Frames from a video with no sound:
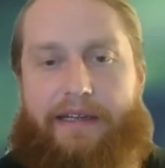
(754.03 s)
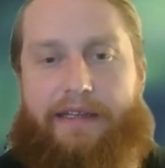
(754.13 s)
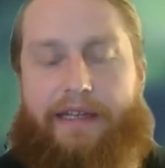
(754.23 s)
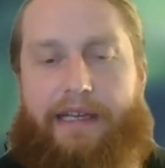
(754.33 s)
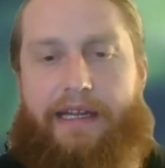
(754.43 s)

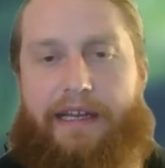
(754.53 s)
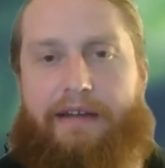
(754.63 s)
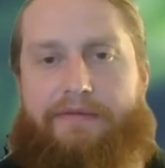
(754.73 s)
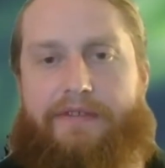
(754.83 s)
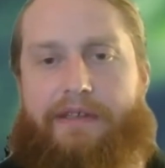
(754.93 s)
And then I
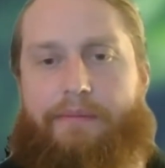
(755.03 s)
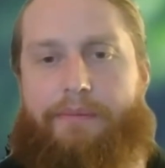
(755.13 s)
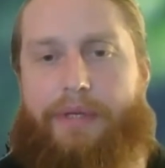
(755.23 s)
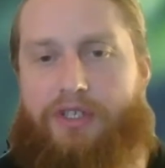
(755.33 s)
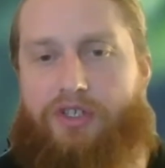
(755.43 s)
have some
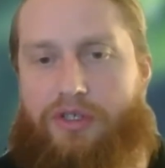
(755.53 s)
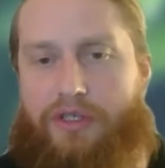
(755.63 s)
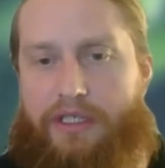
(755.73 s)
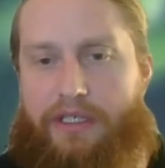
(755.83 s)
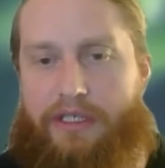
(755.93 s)

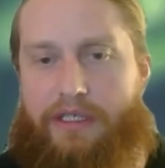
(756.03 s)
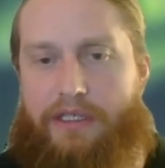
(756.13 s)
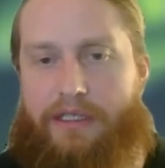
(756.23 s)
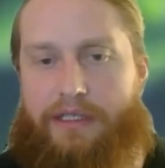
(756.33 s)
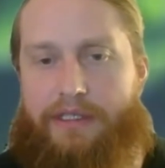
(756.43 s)
pictures here.
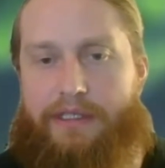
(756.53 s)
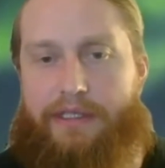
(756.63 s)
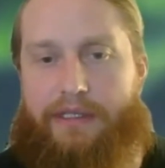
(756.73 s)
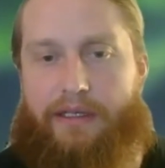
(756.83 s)
Let's